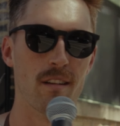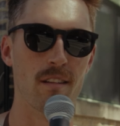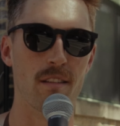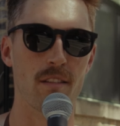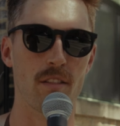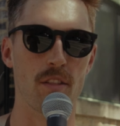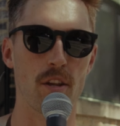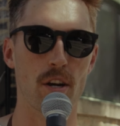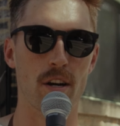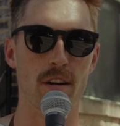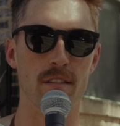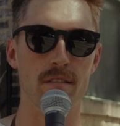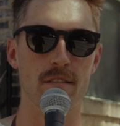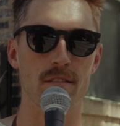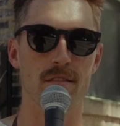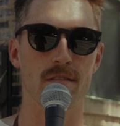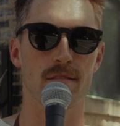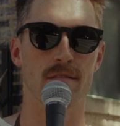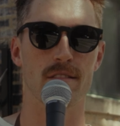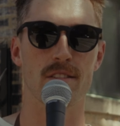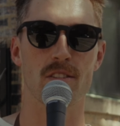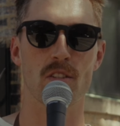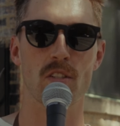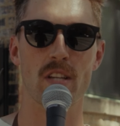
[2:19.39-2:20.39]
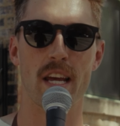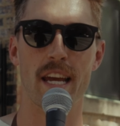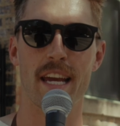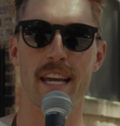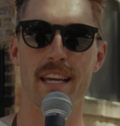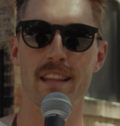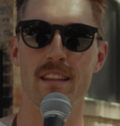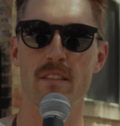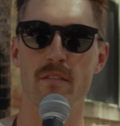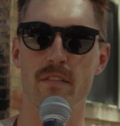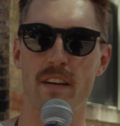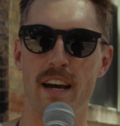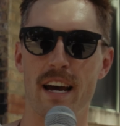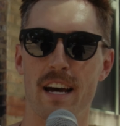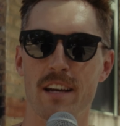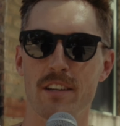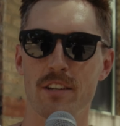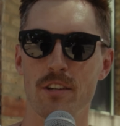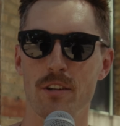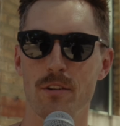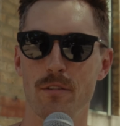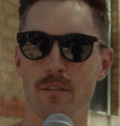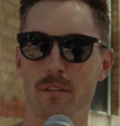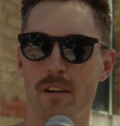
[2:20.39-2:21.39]
They're saying the
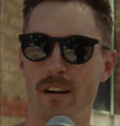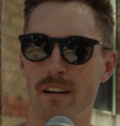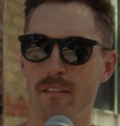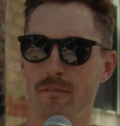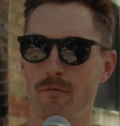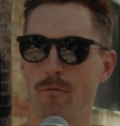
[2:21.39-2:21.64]
value of